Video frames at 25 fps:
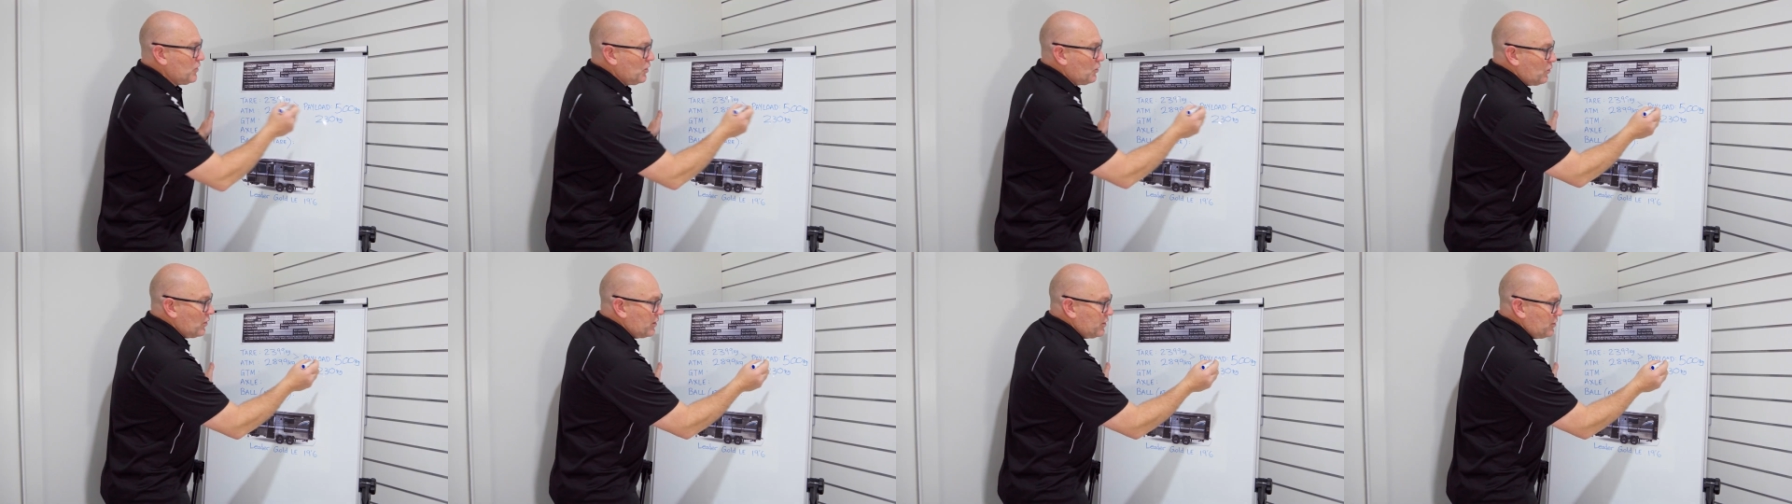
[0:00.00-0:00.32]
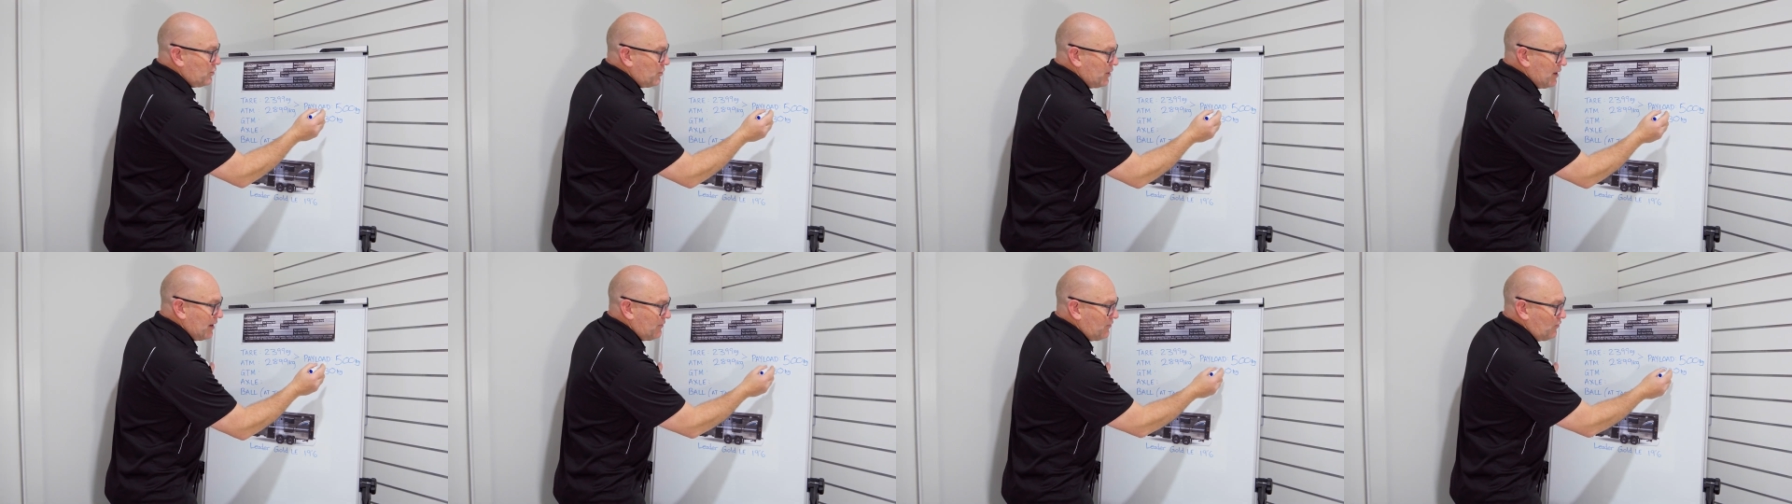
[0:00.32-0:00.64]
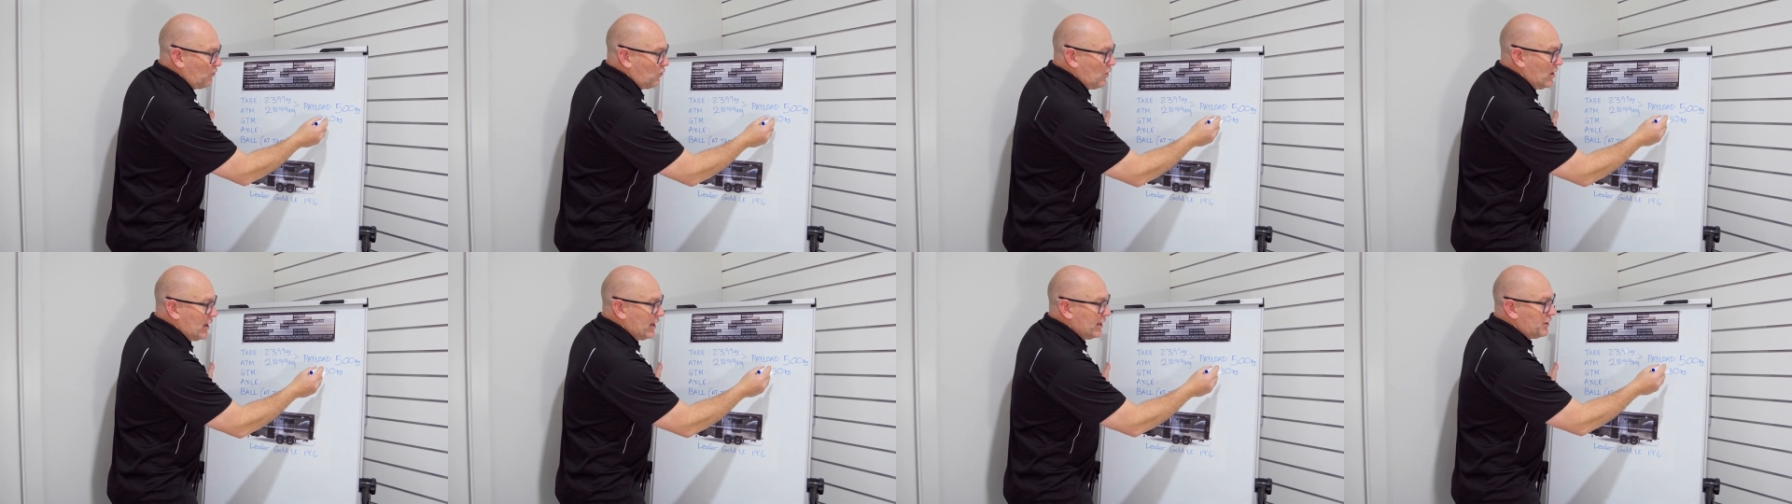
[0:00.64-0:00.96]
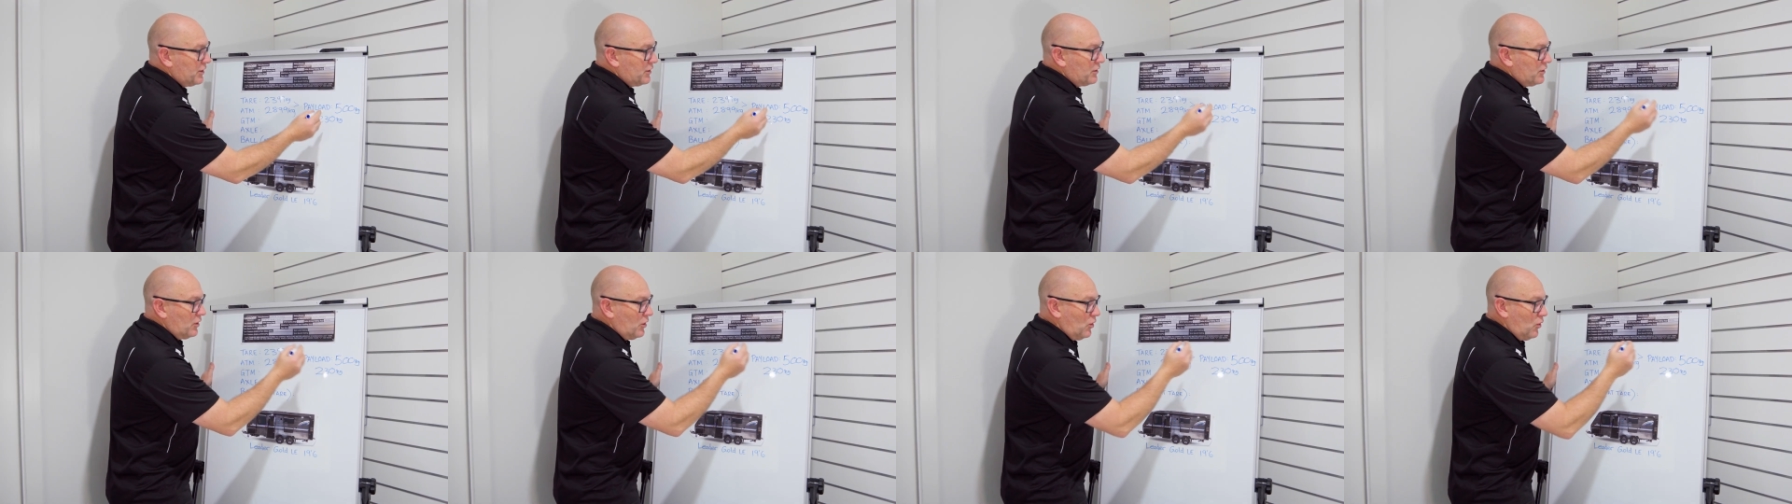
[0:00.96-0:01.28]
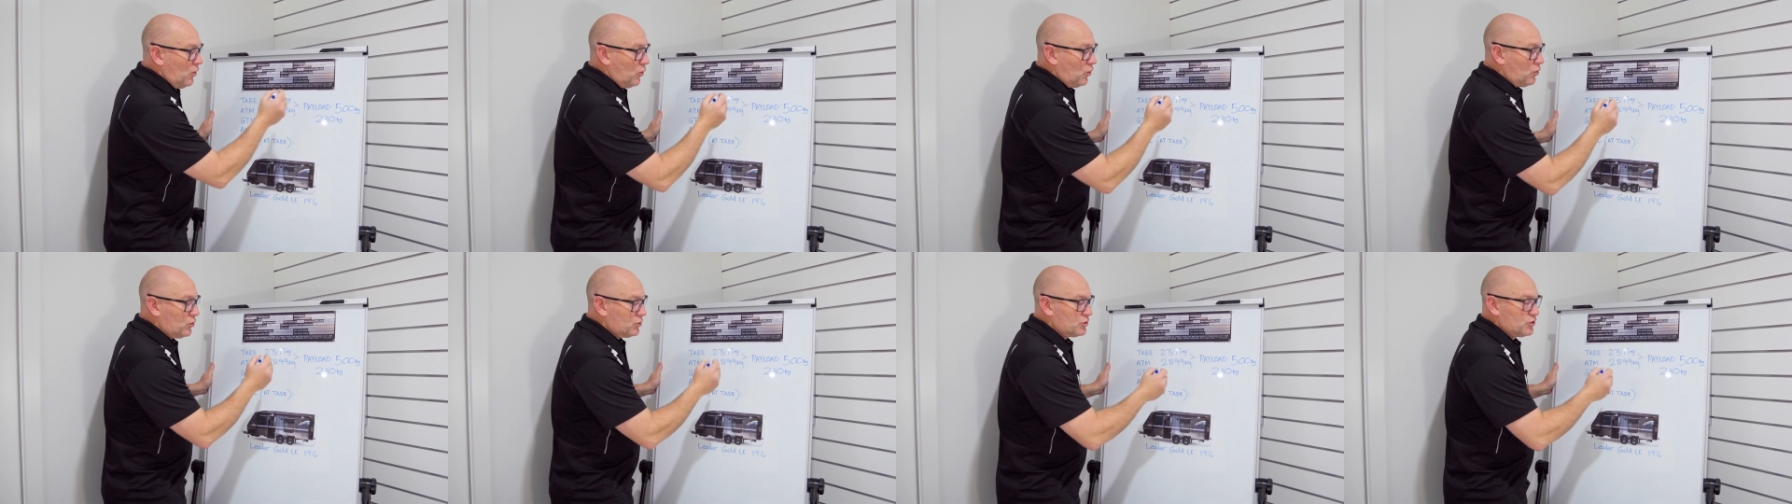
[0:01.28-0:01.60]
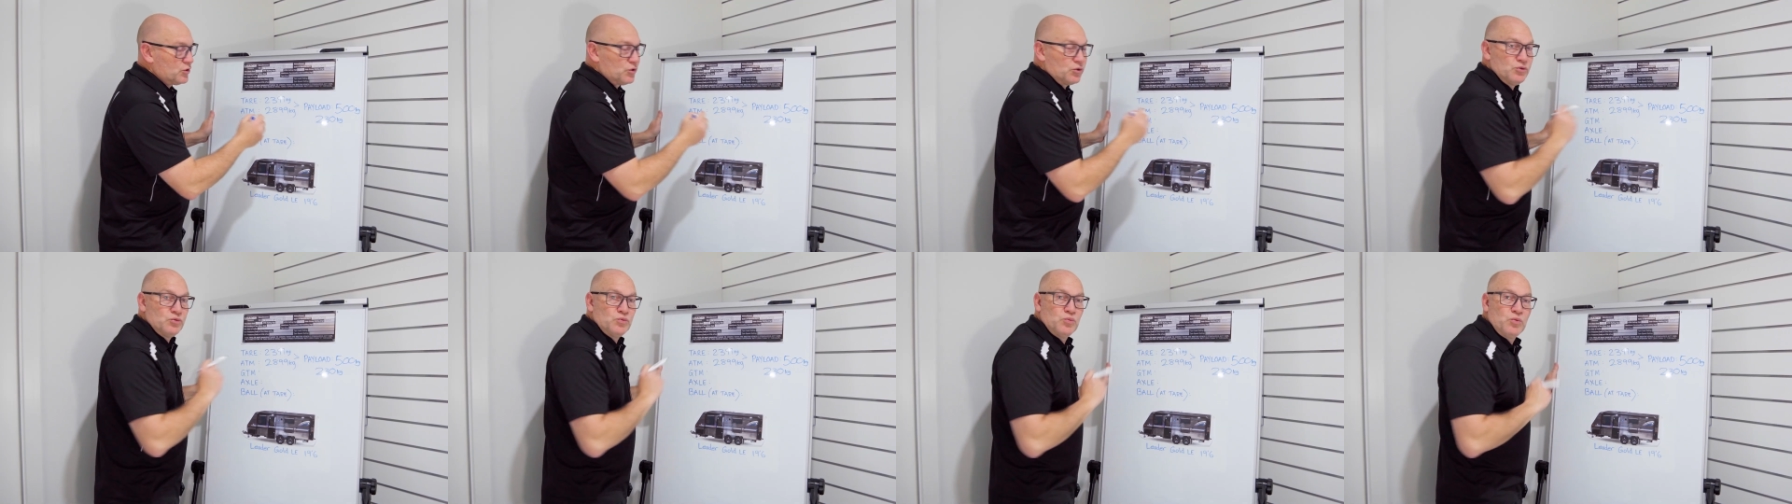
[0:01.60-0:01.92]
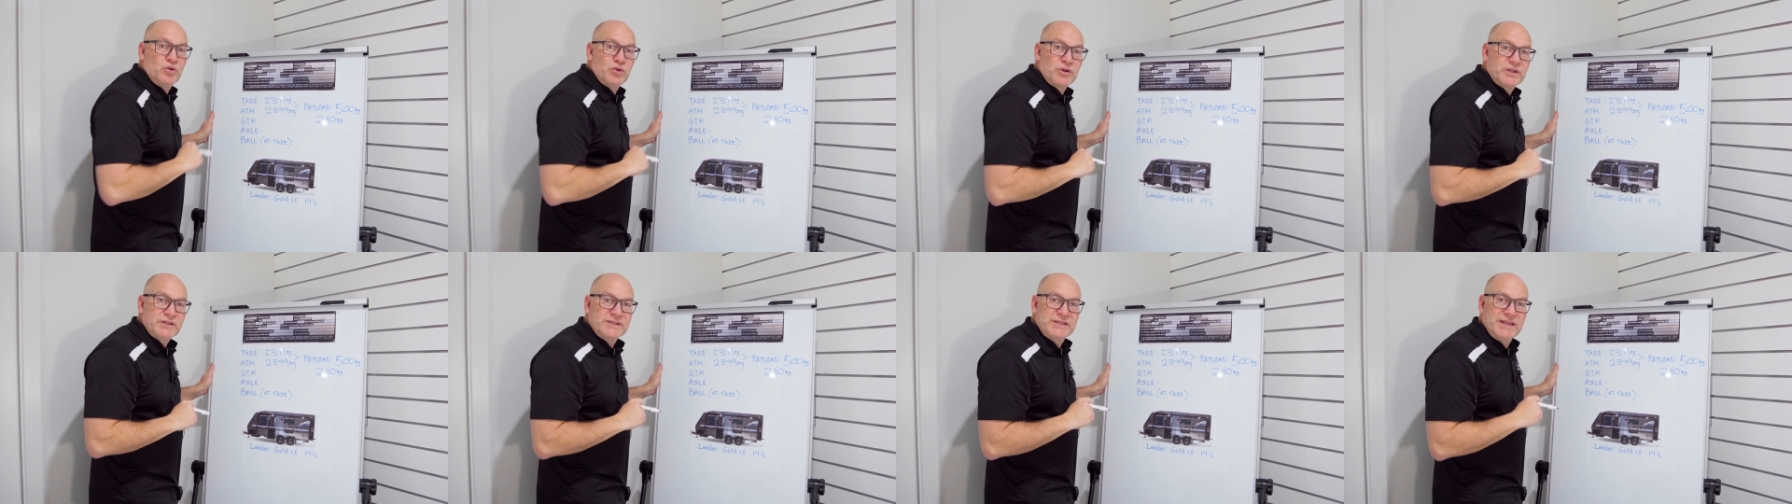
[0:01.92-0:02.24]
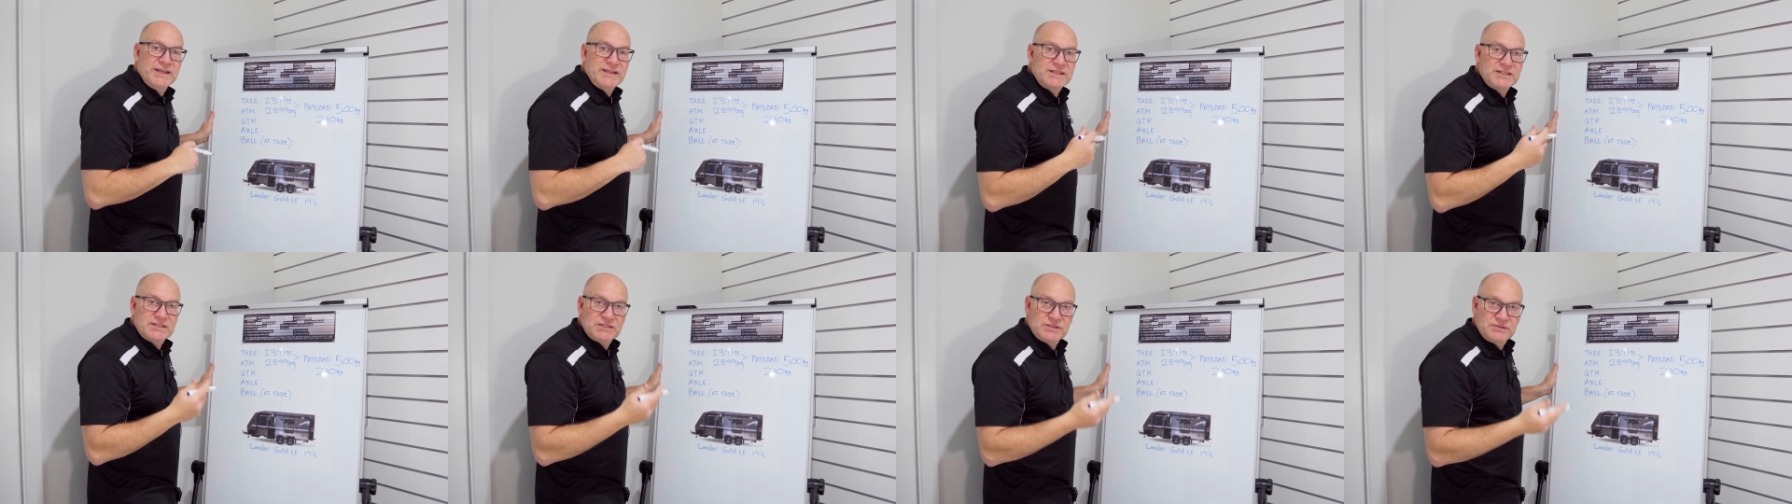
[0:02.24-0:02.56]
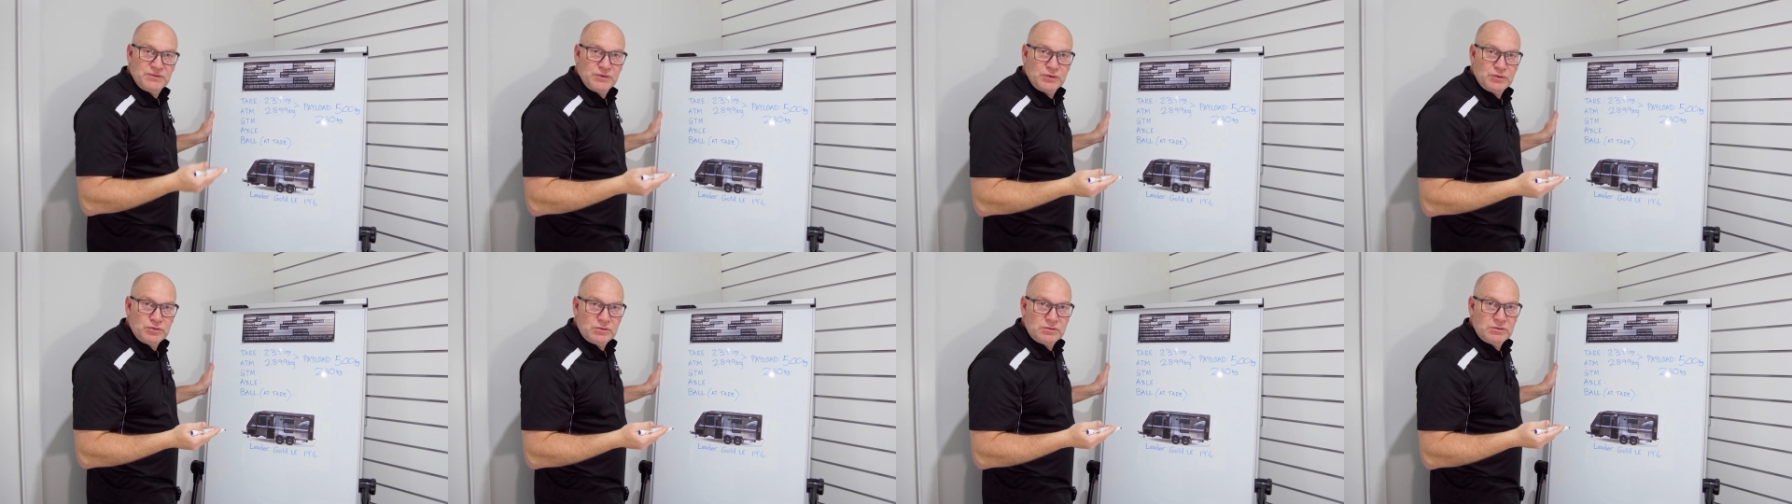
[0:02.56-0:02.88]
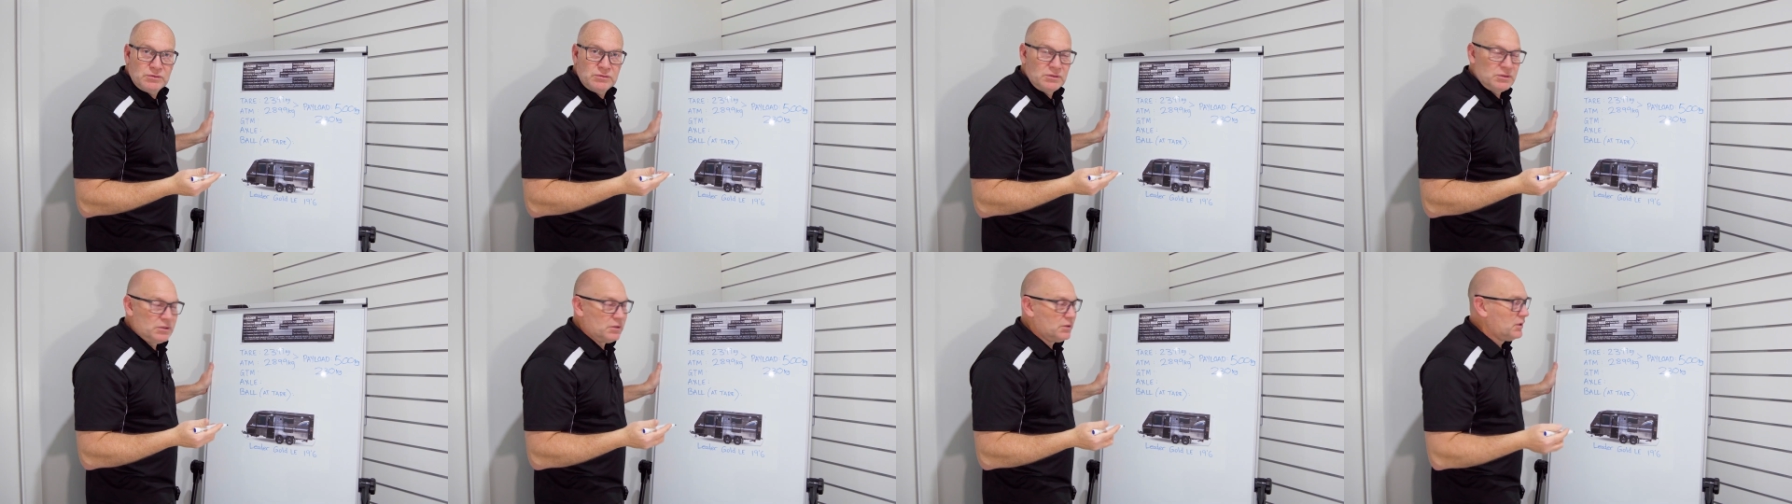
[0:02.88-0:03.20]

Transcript: whether you have 1 or 2 water tanks full,